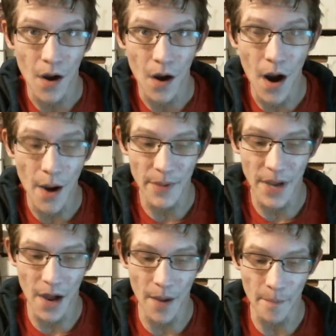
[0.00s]
Alright, we
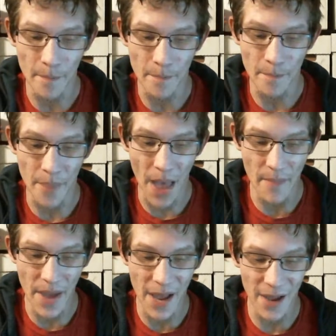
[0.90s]
got
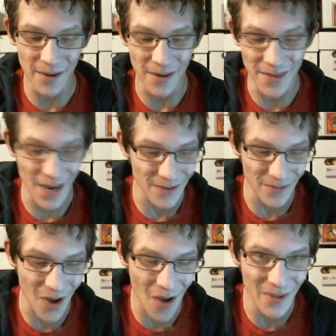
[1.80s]
Batman
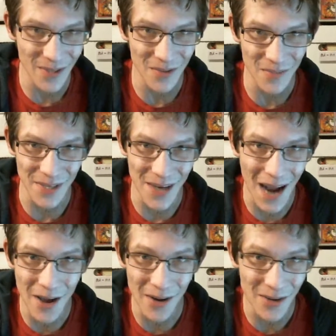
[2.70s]
Detective Comics number
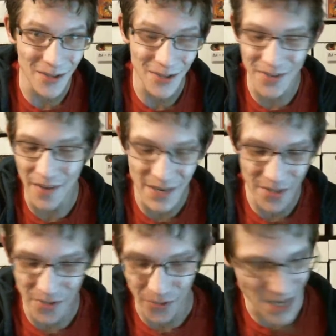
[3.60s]

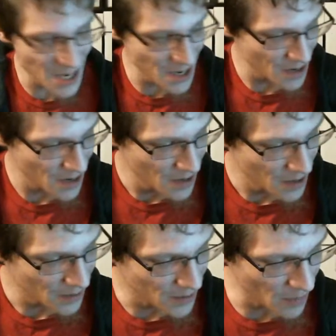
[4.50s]
973,
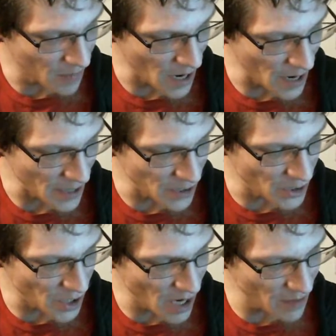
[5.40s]
done by
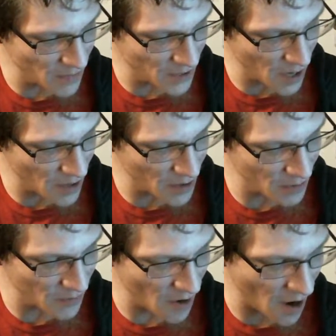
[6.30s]
James
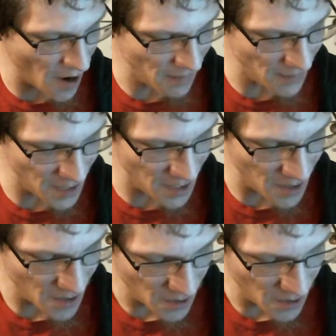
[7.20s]
Tynion IV,